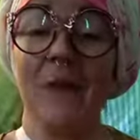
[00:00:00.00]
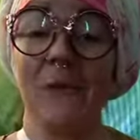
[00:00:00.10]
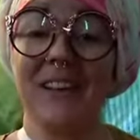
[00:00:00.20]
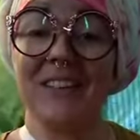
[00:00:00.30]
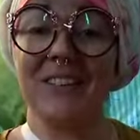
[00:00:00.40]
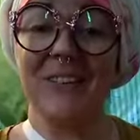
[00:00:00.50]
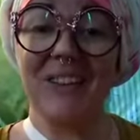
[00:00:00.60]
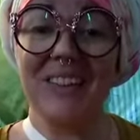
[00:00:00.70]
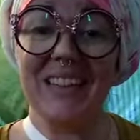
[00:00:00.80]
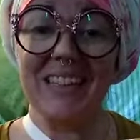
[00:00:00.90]
I wanted to
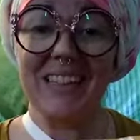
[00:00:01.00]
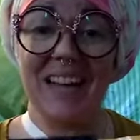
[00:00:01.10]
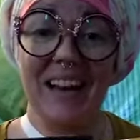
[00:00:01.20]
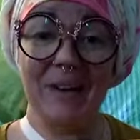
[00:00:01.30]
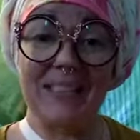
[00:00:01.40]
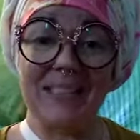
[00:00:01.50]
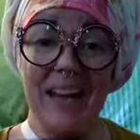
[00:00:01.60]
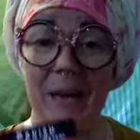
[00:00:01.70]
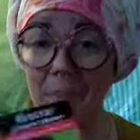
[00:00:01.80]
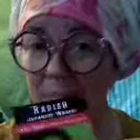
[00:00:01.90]
order this, and I was
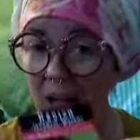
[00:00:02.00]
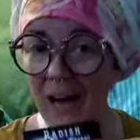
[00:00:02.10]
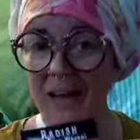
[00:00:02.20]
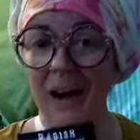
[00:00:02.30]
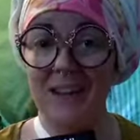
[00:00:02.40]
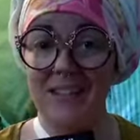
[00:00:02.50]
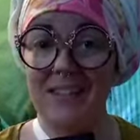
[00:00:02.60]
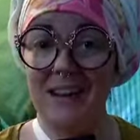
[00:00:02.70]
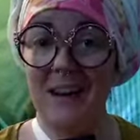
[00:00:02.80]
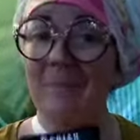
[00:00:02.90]
like, I gotta
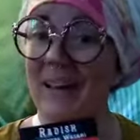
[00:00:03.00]
stop.